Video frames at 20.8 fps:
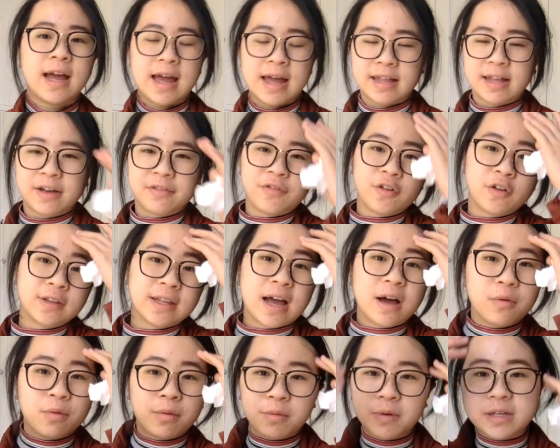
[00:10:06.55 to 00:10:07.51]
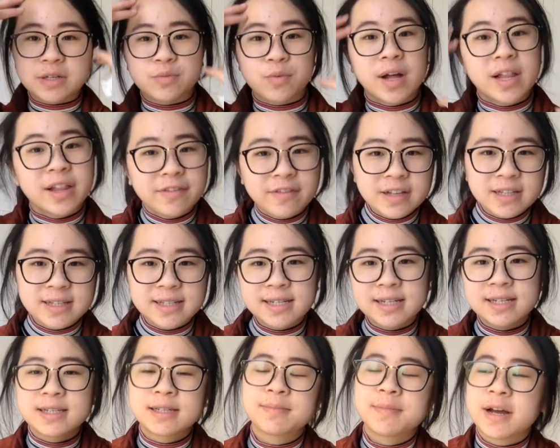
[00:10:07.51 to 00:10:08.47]
And I thought that is relevant
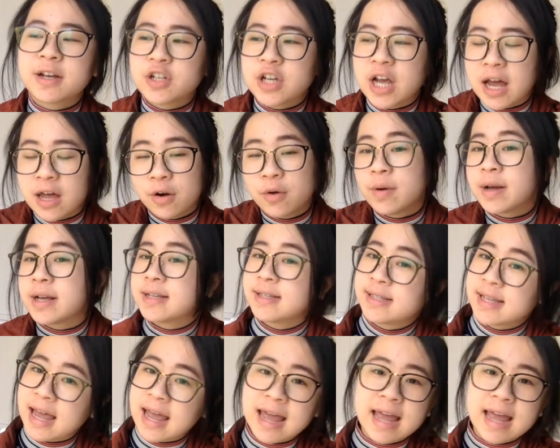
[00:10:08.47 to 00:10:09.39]
since my channel is